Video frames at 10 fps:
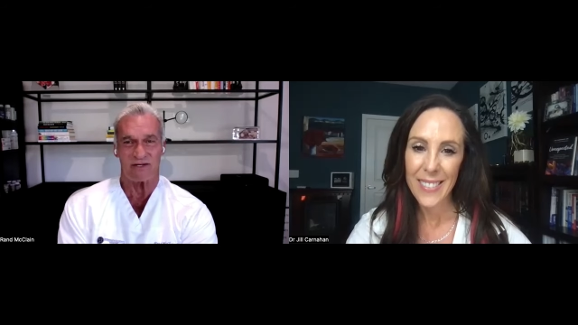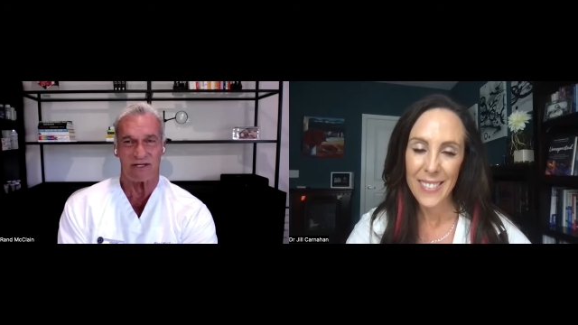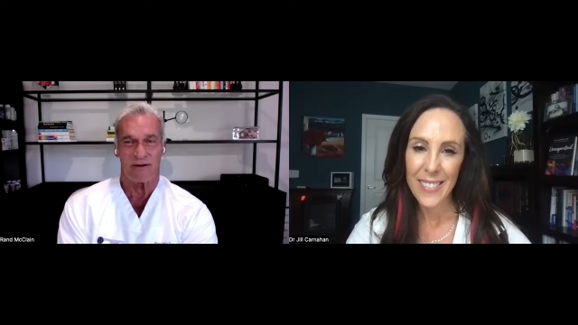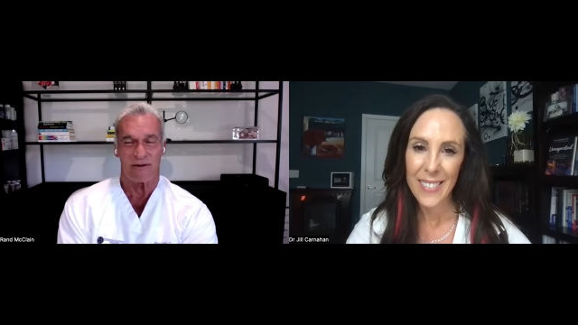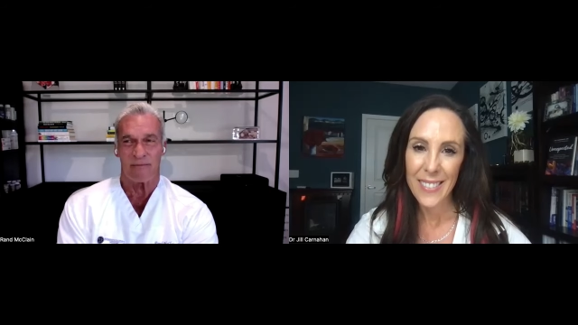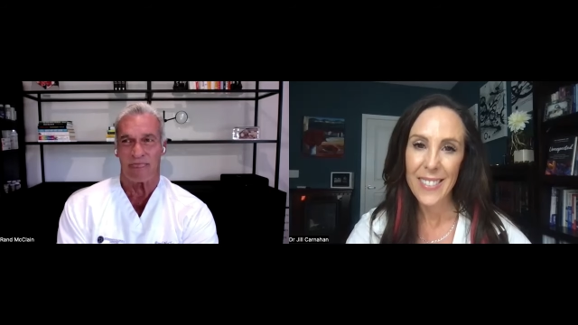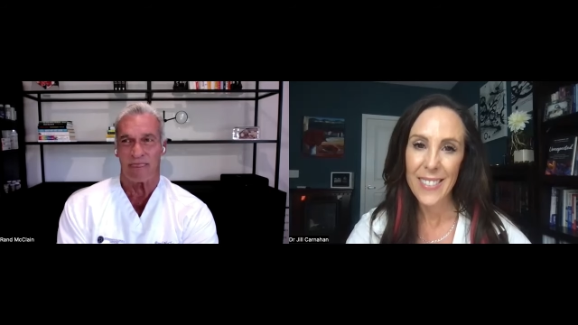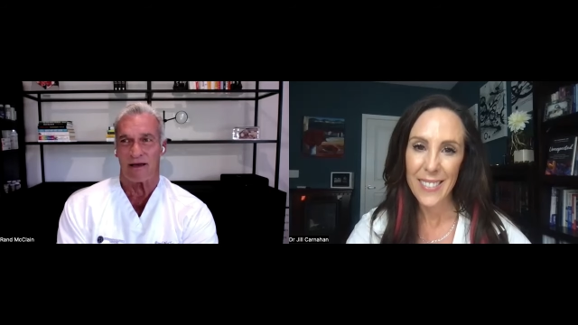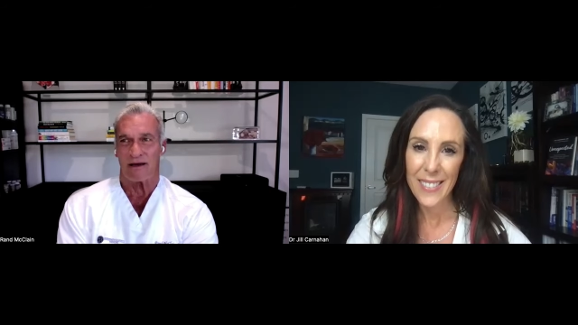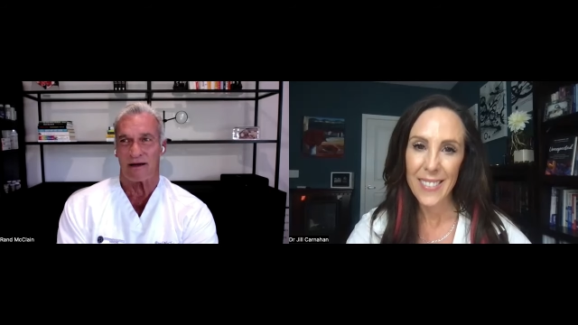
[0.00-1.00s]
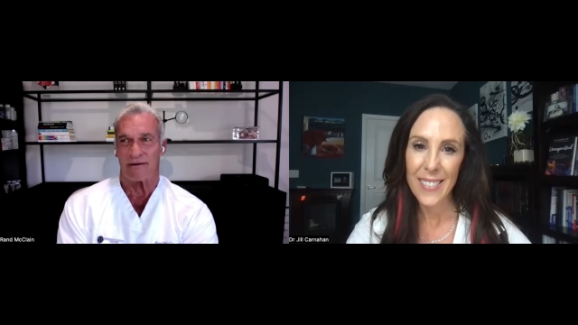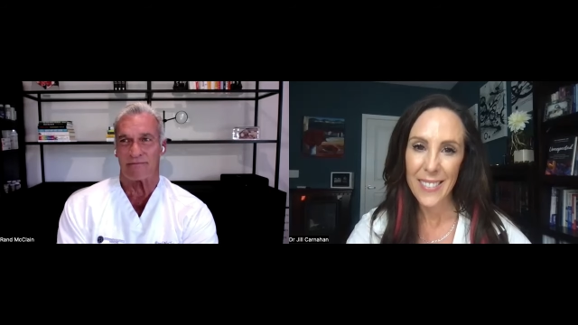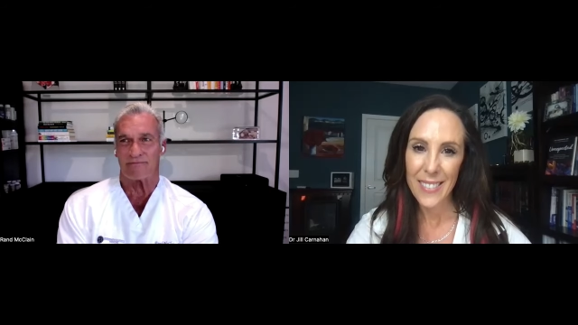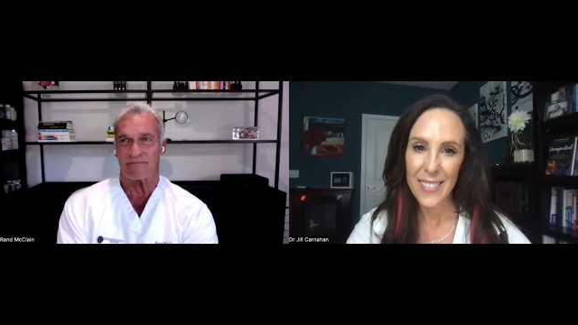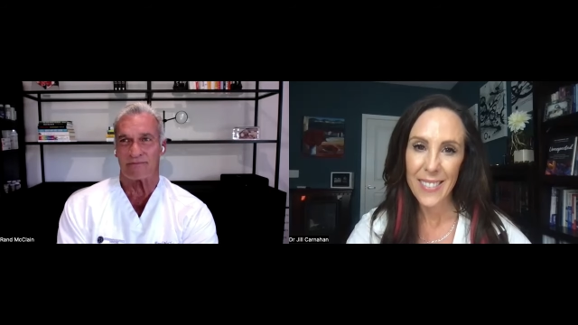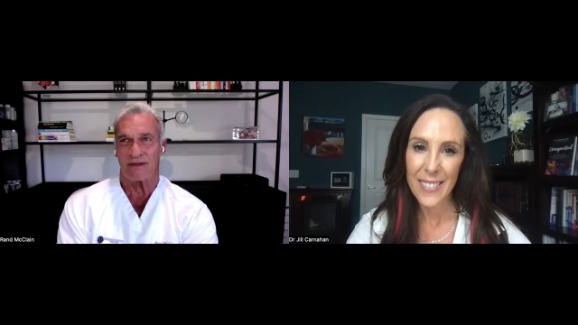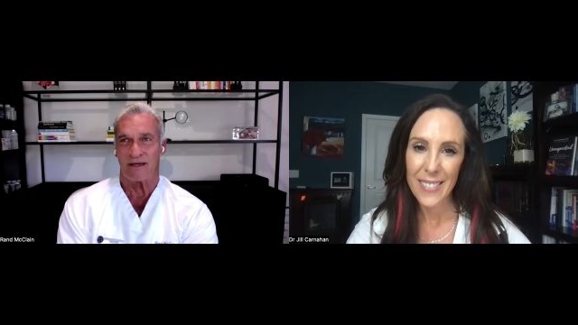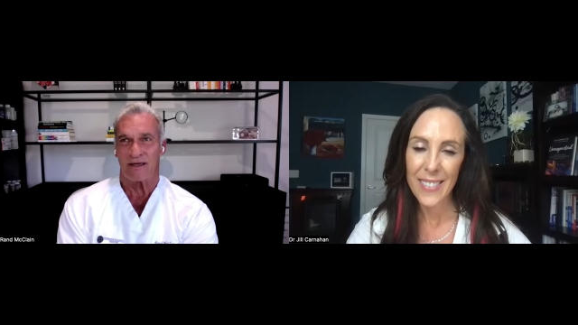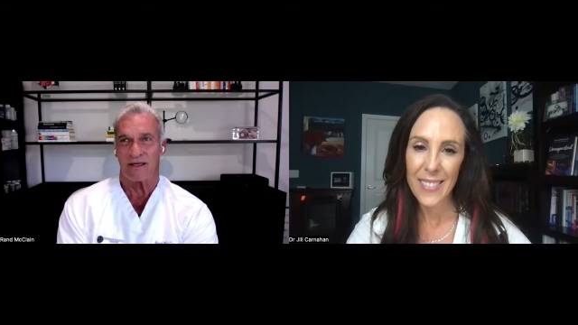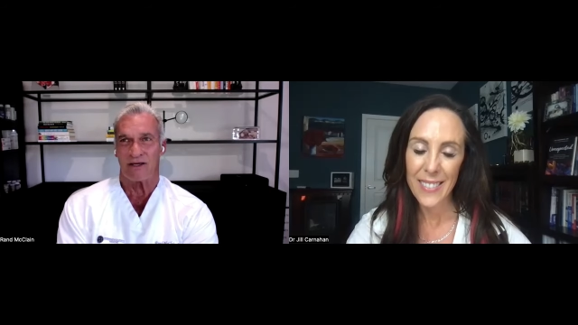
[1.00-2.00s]
Speaker 1: miss um,
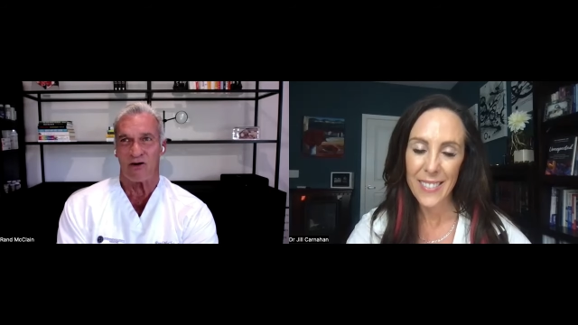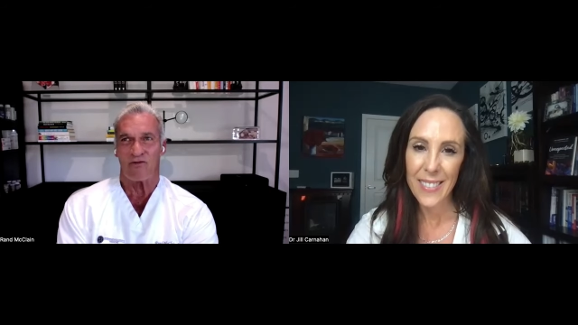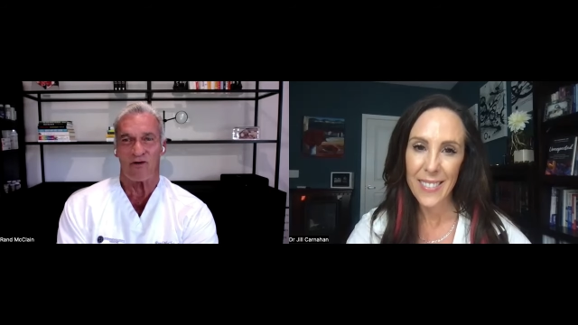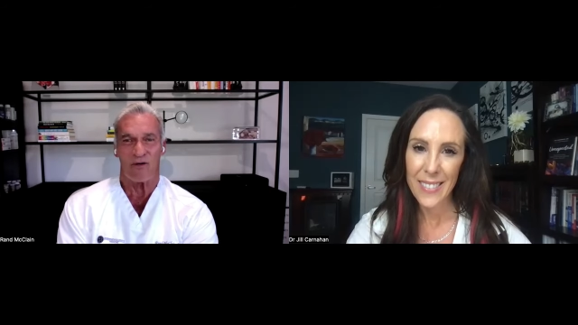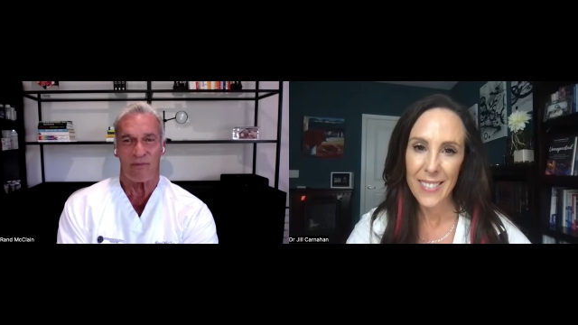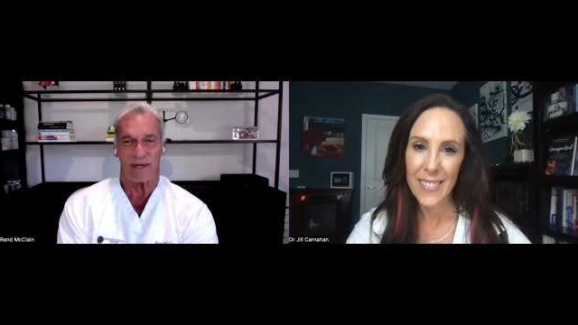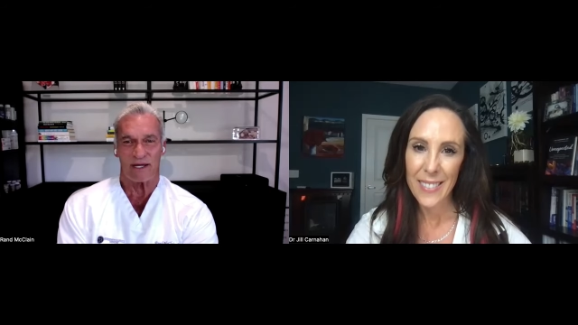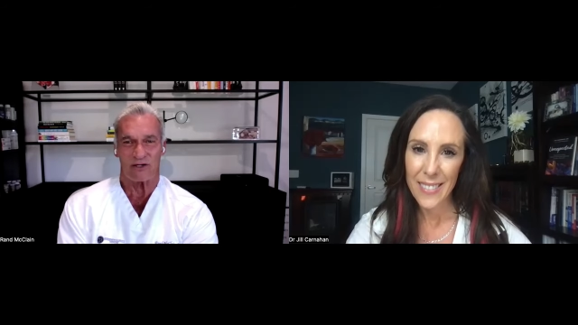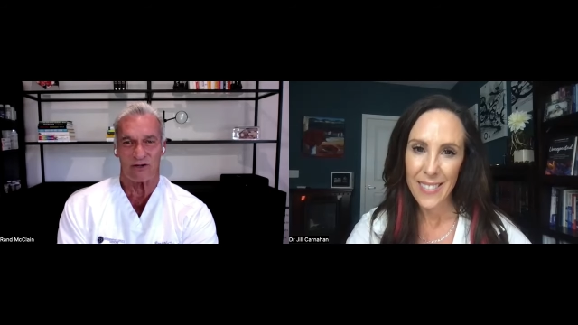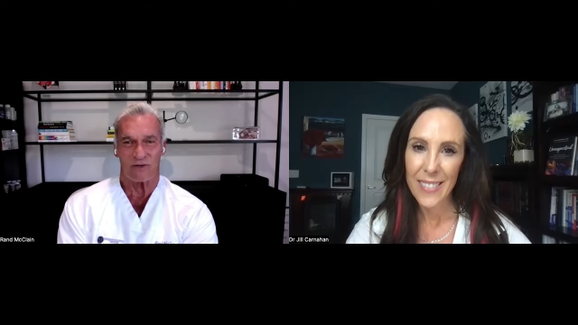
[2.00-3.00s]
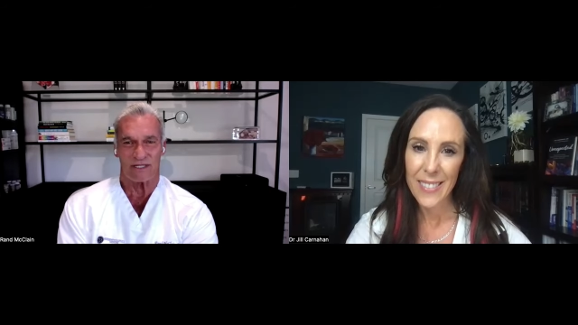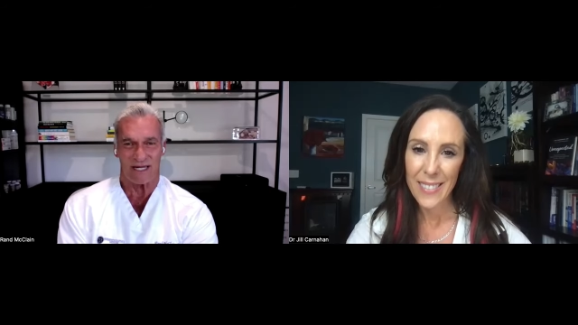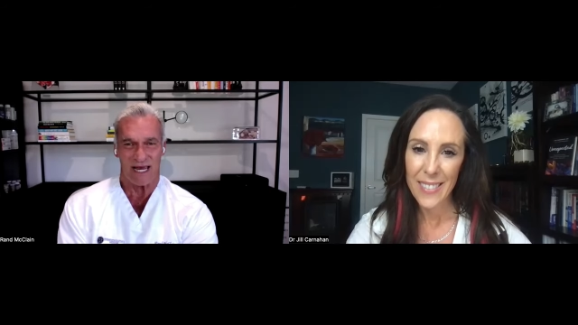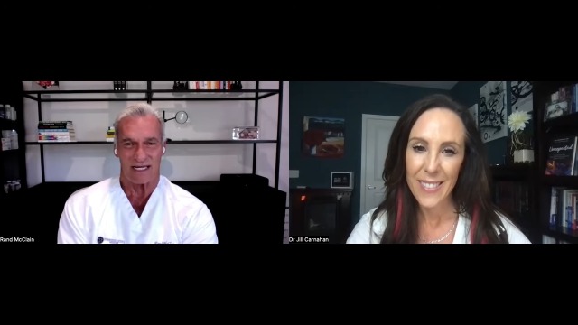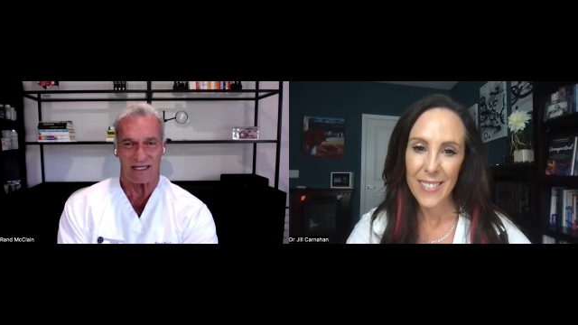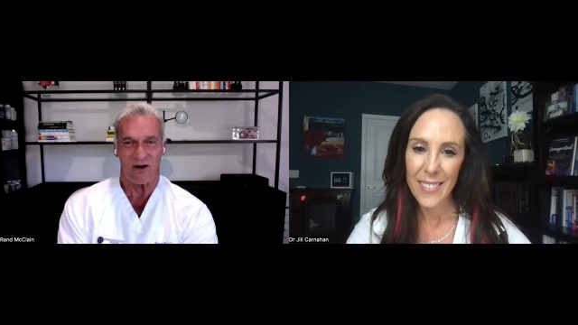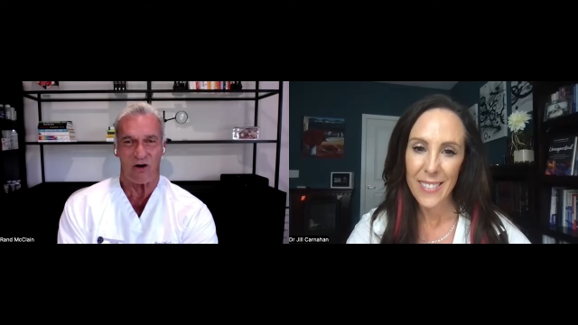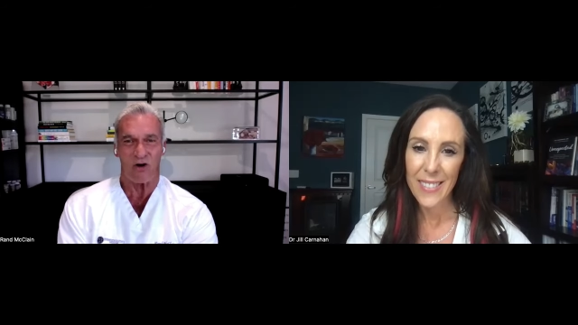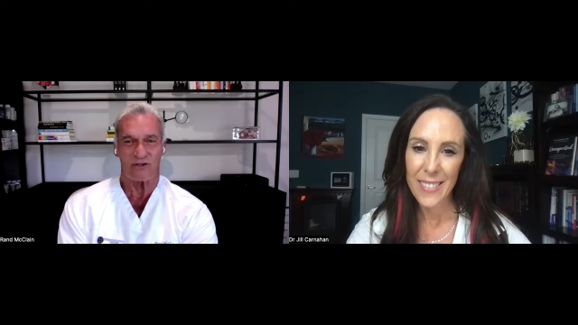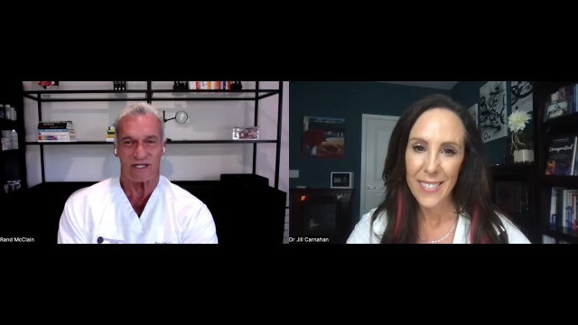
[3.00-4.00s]
the overall picture when
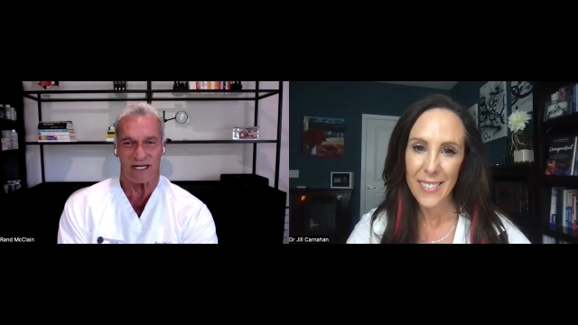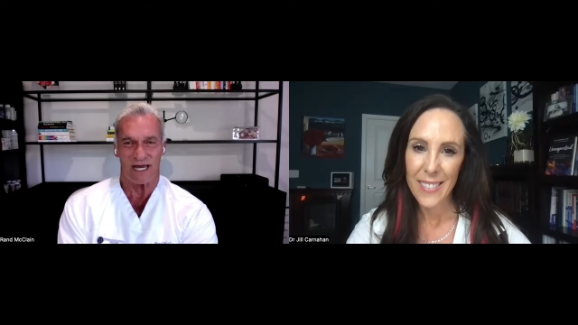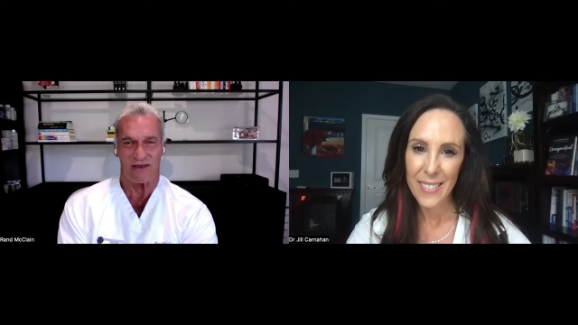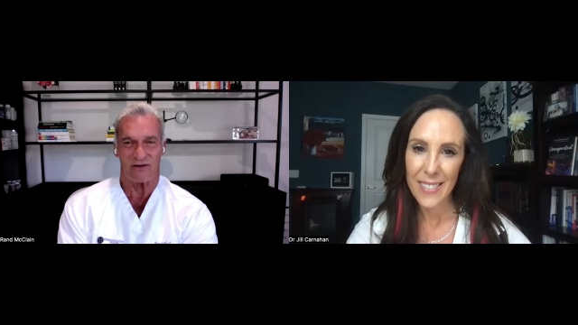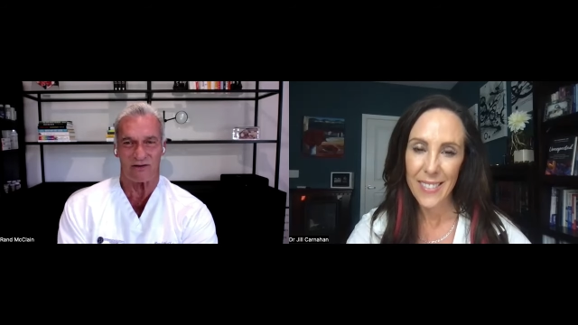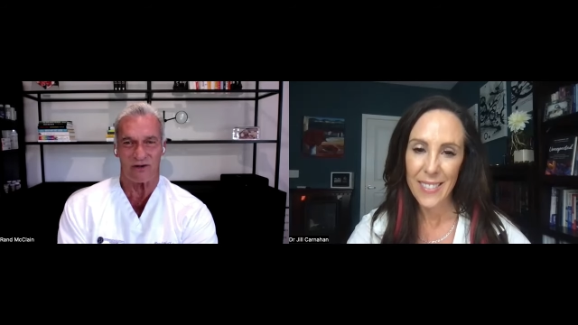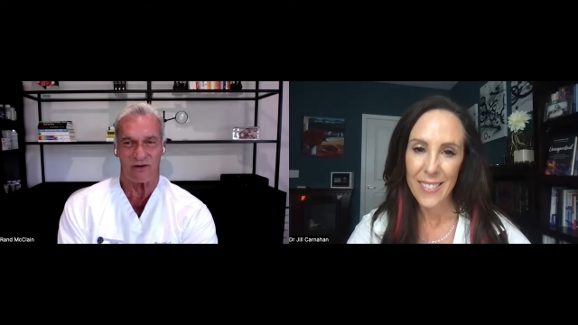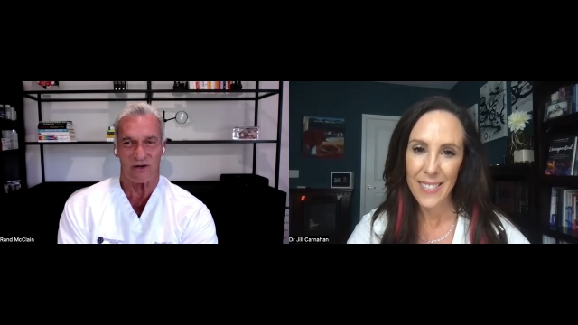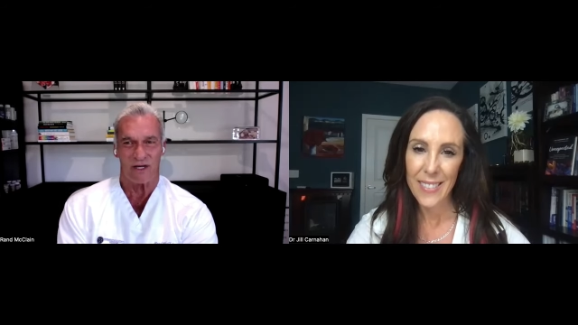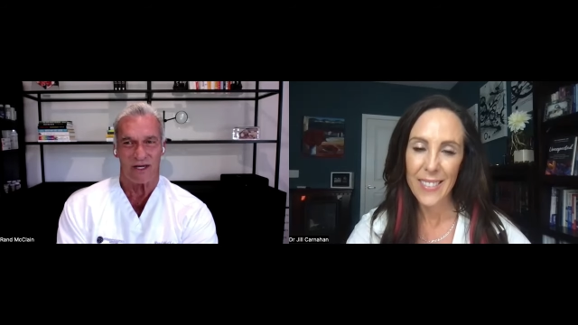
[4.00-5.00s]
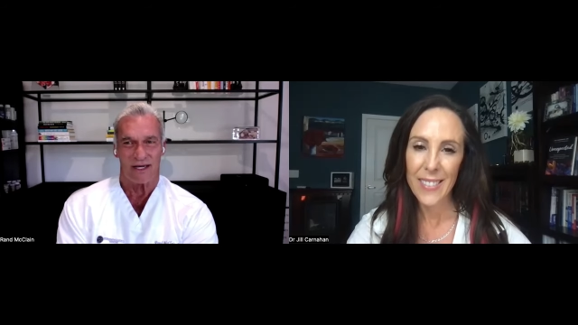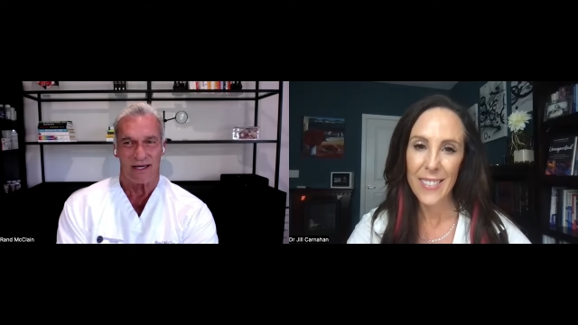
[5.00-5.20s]
taken all together. So,